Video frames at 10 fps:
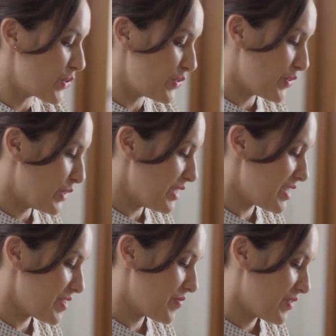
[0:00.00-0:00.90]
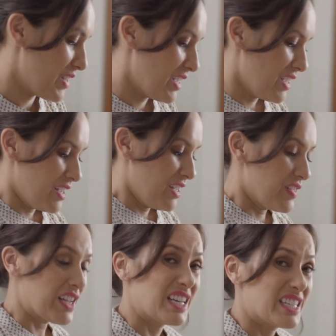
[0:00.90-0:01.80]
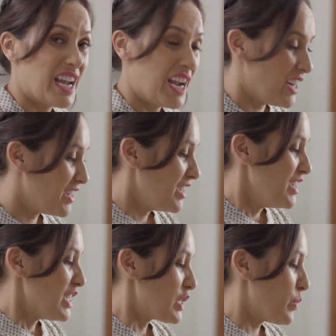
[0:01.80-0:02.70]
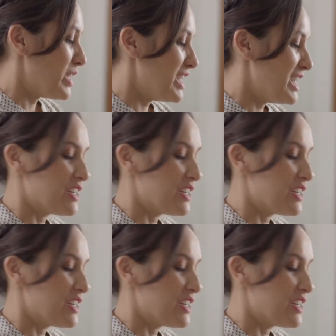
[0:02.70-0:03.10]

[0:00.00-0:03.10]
good for us. They contain 20